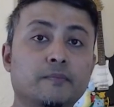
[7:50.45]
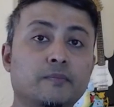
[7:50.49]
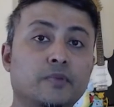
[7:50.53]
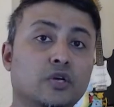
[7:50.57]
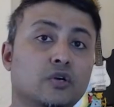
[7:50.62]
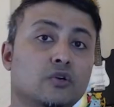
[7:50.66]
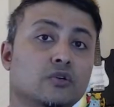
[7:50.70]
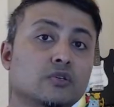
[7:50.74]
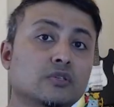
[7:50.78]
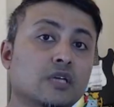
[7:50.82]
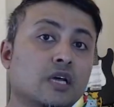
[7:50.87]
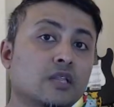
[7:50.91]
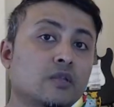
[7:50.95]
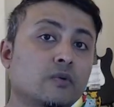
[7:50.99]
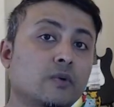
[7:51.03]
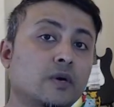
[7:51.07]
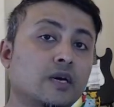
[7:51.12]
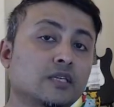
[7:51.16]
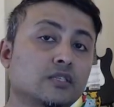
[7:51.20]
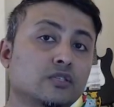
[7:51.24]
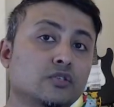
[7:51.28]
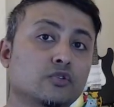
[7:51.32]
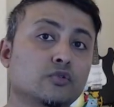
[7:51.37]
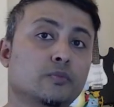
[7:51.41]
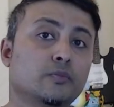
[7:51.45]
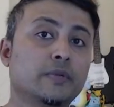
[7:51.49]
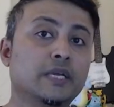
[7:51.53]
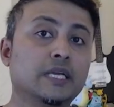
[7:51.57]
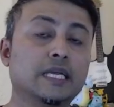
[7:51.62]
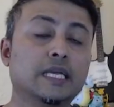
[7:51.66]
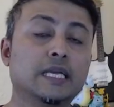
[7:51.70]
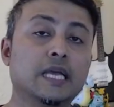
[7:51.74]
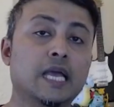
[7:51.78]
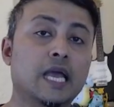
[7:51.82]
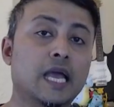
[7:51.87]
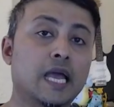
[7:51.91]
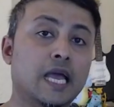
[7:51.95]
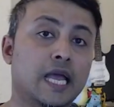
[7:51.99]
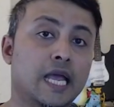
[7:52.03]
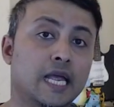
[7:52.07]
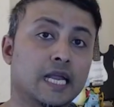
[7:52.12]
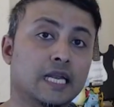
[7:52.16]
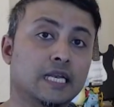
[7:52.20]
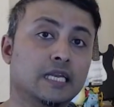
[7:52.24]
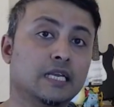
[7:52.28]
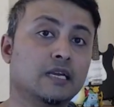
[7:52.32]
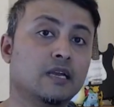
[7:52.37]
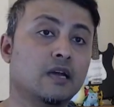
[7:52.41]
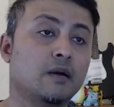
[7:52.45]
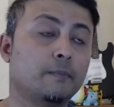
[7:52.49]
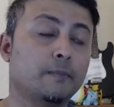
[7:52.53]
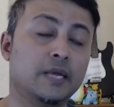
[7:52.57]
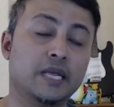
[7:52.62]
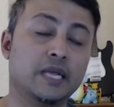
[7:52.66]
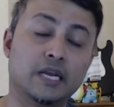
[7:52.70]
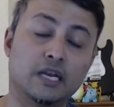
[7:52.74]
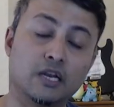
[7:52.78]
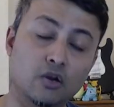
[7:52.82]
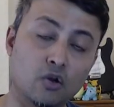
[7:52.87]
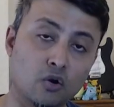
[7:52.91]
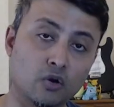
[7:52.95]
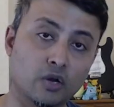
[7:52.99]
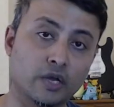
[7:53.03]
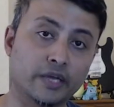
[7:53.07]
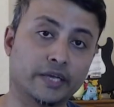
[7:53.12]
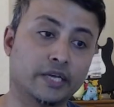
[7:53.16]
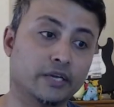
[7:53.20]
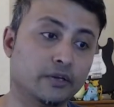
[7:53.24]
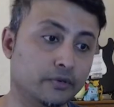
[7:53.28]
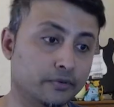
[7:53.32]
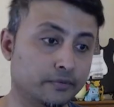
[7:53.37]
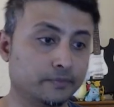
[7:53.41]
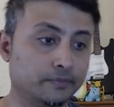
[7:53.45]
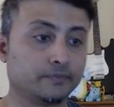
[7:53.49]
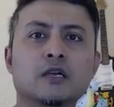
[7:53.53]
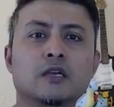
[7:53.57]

because otherwise you'll be ending up in a longer queue.